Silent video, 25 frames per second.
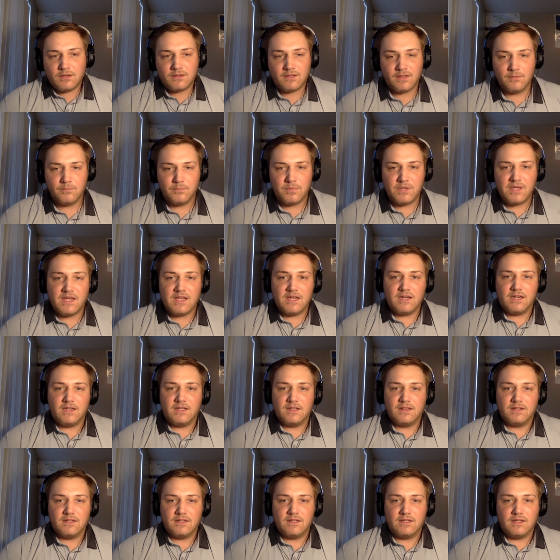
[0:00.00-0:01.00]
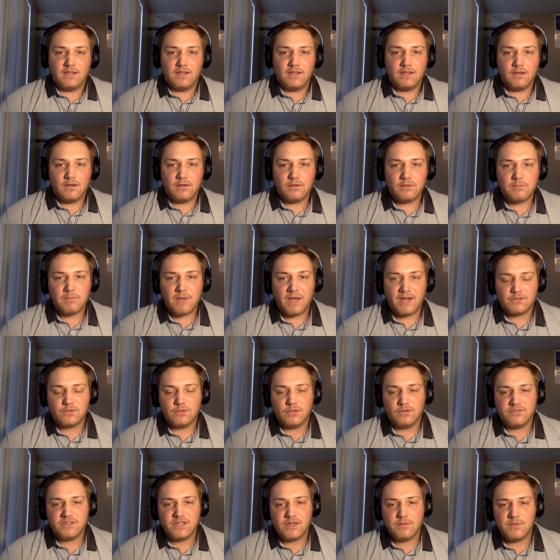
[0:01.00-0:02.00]
compete in the
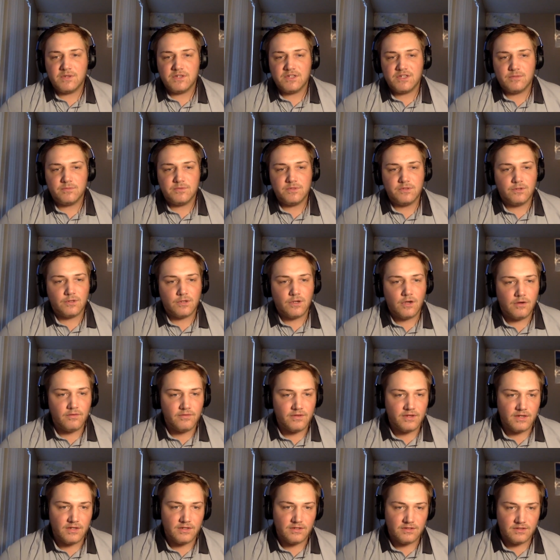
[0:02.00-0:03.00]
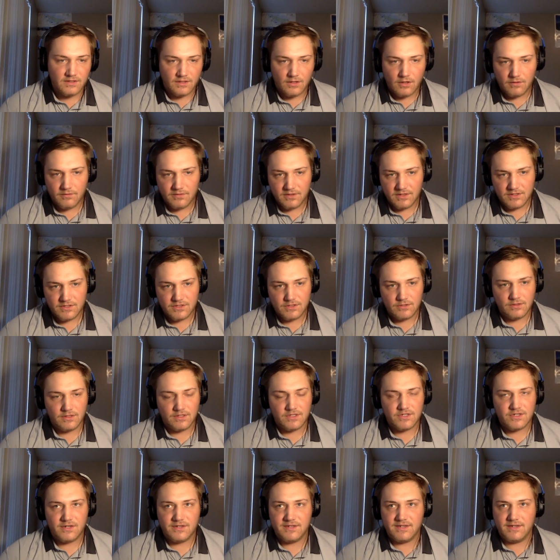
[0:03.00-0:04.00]
Pac-12 championship due to the COVID issue
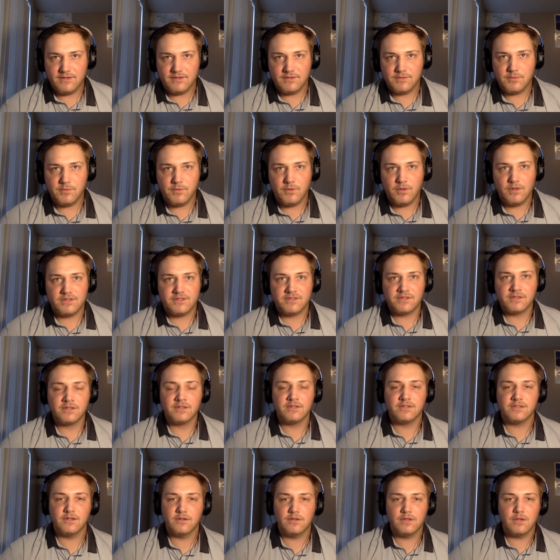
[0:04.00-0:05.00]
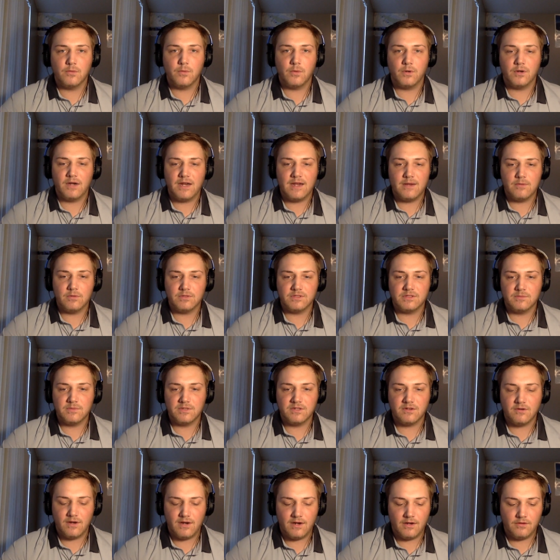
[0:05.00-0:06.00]
that shut down sports. So they weren't able to
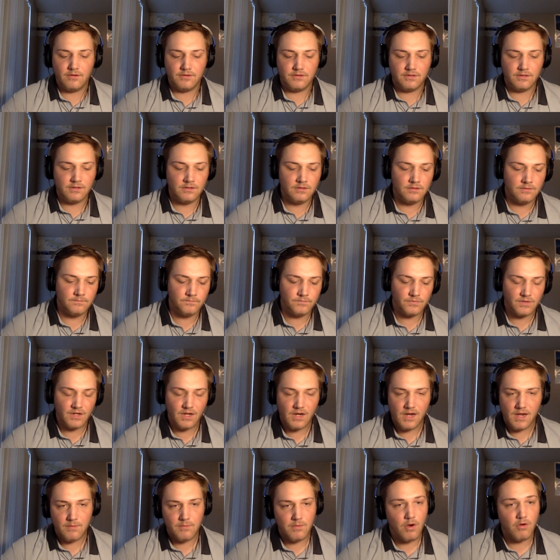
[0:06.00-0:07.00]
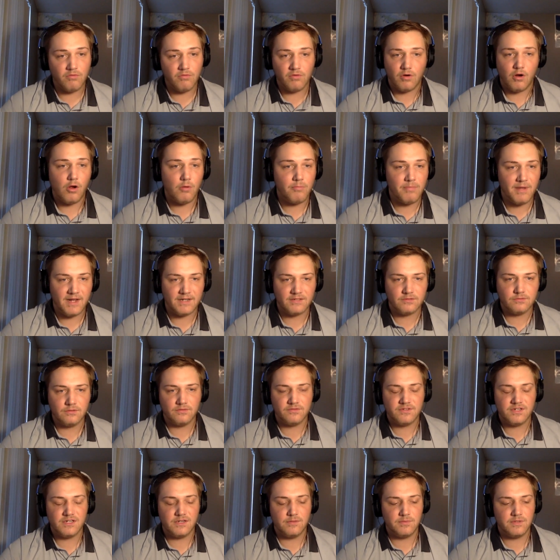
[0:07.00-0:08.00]
be crowned overall
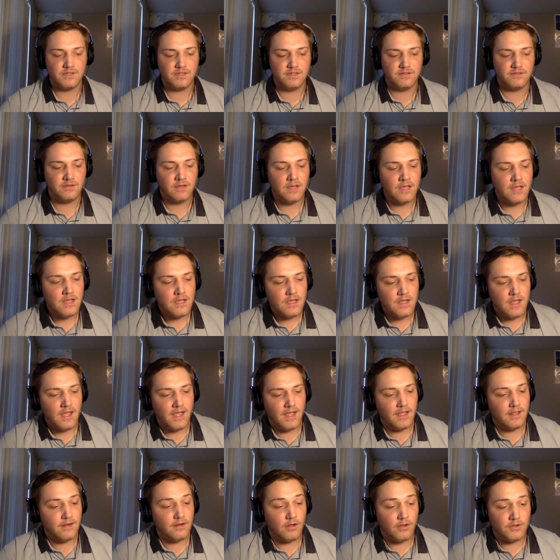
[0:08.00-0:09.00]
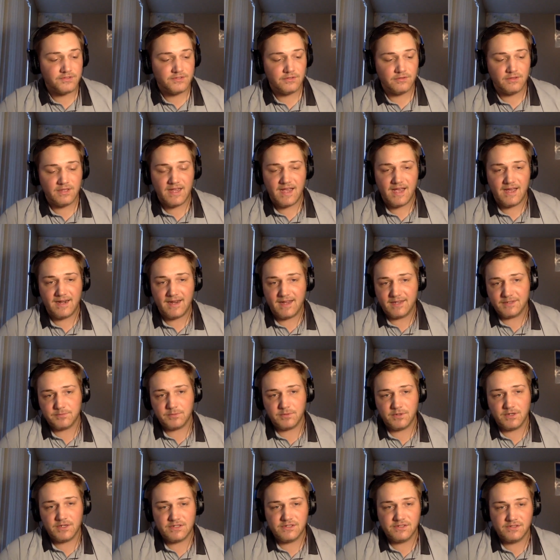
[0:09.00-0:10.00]
Pac-12 champions. And also they had
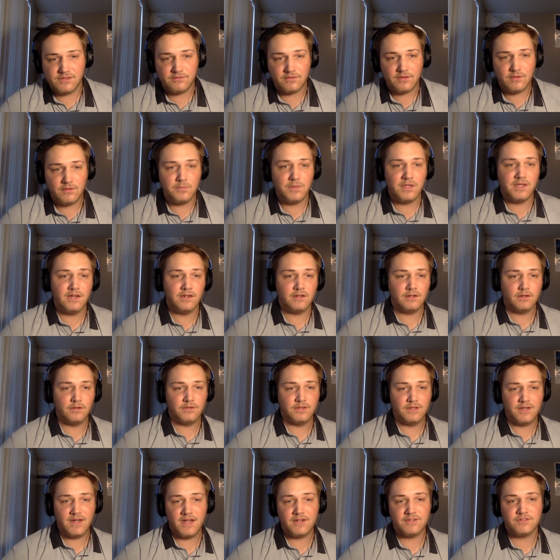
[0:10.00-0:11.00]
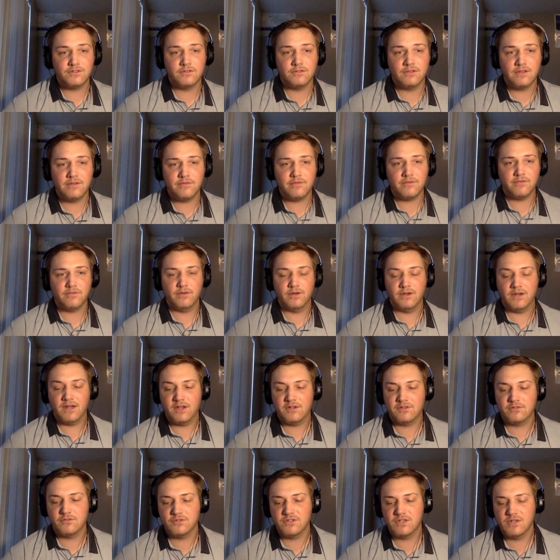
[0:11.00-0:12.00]
aspirations of competing on the national level for a
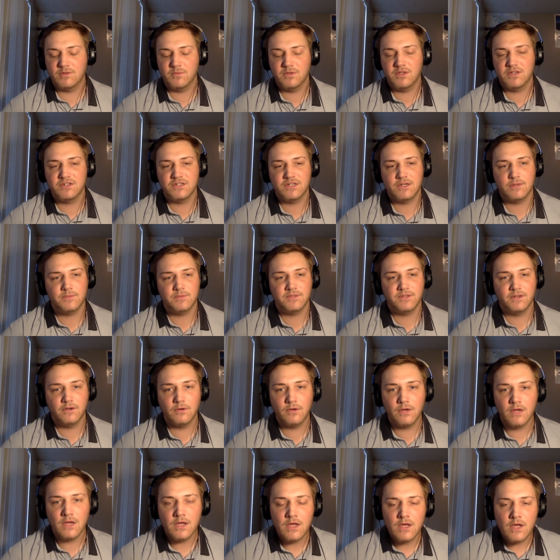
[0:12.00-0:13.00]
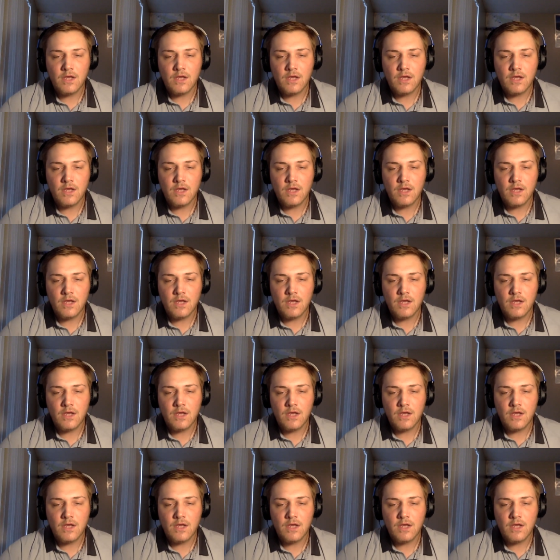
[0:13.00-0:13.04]
national championship. So